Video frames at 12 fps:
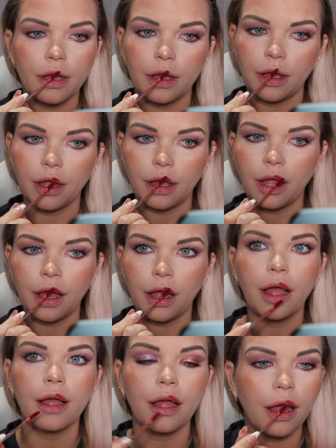as the name
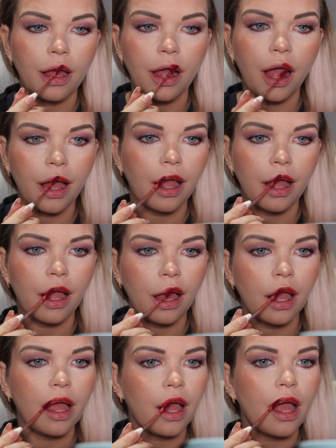says, it's a water
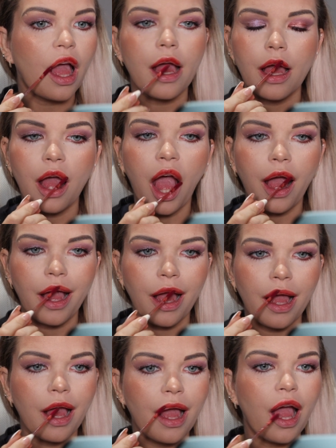tint, so it really
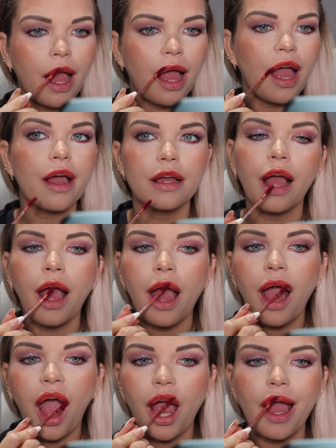is like a
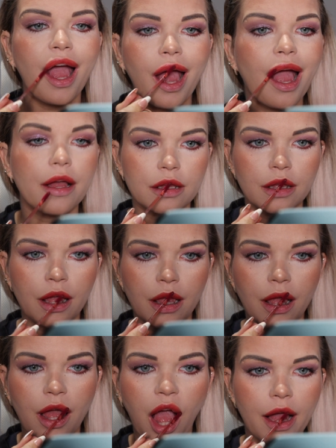watercolor for your
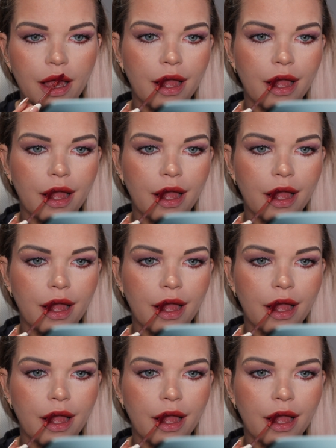lips.